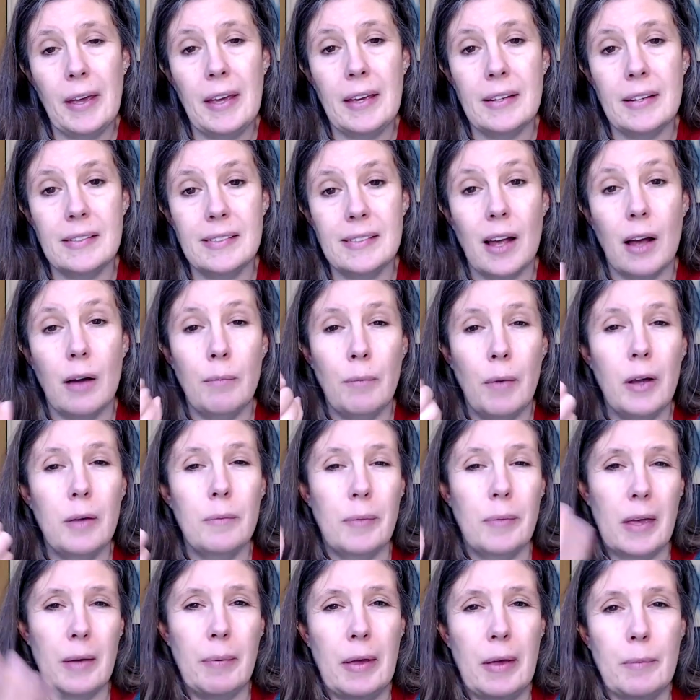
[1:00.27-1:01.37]
is, I might
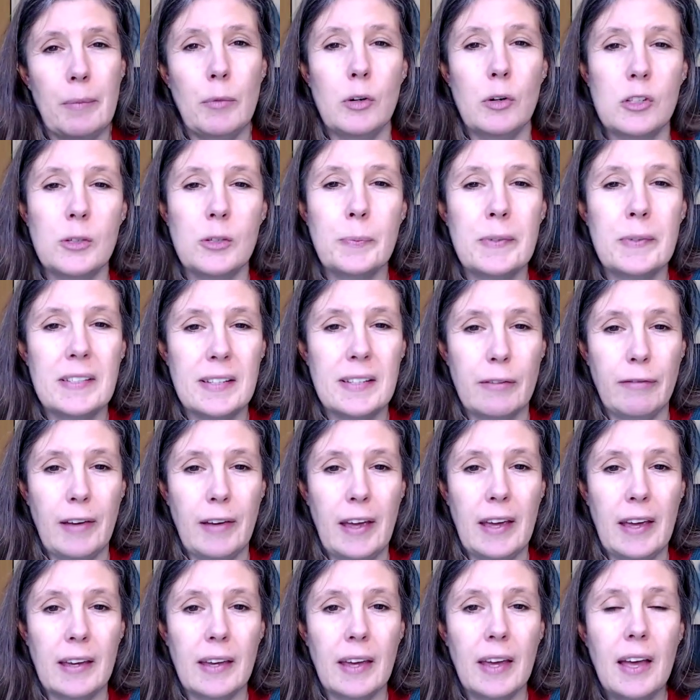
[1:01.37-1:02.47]
be a bit more
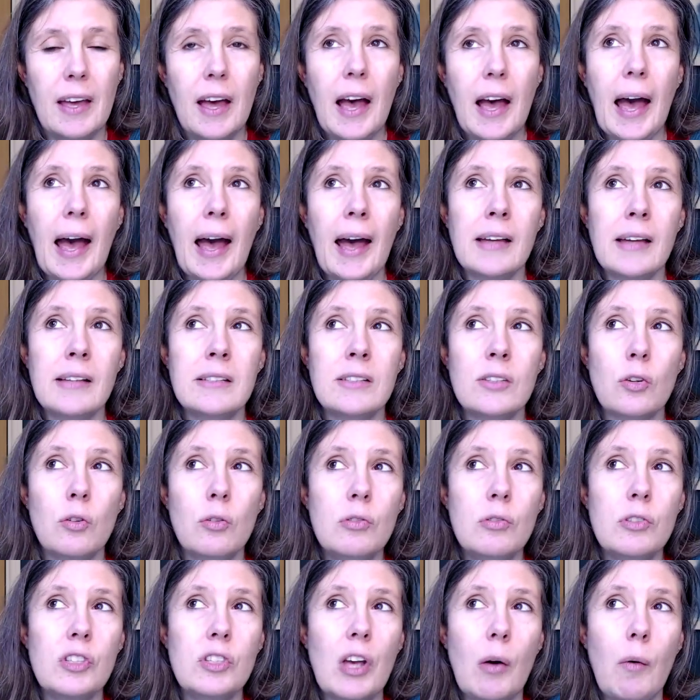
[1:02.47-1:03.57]
specific, and
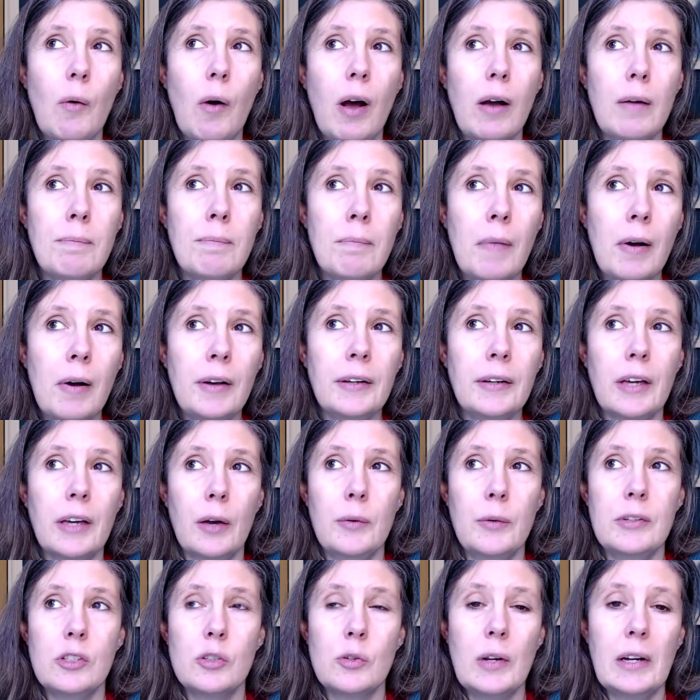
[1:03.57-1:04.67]
also I might go
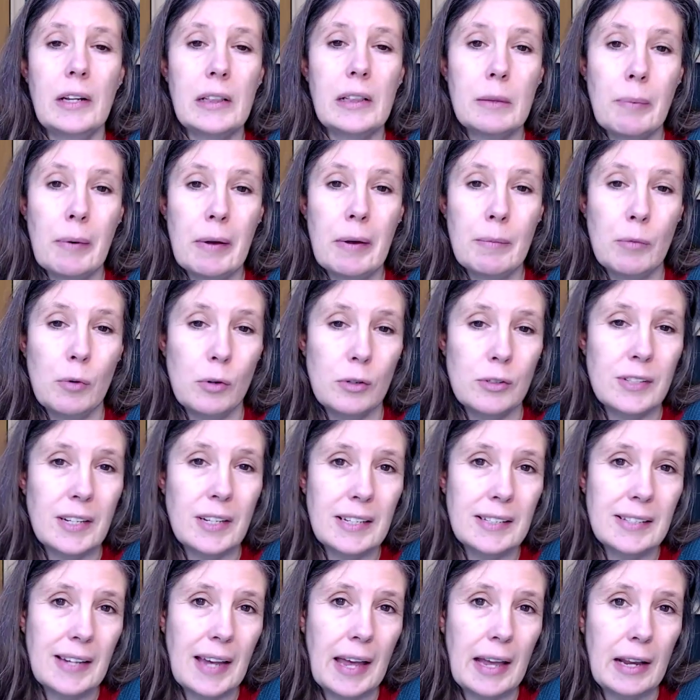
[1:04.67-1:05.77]
into a little bit more
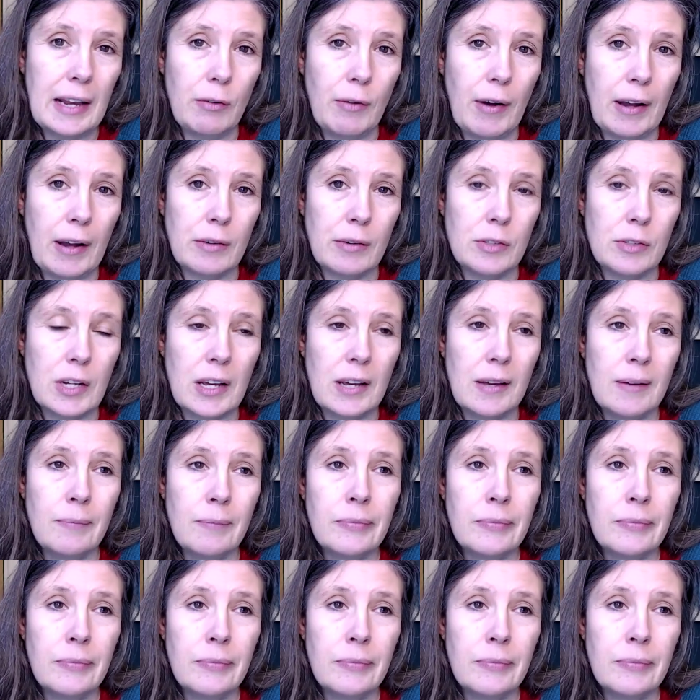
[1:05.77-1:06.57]
detail around it.